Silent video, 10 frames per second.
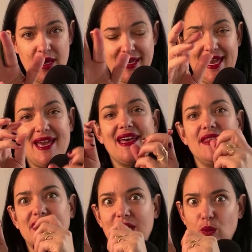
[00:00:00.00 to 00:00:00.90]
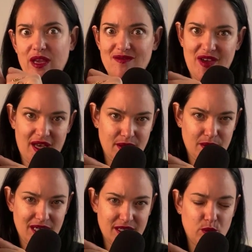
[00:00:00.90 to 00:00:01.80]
okay? And then we evaluate it.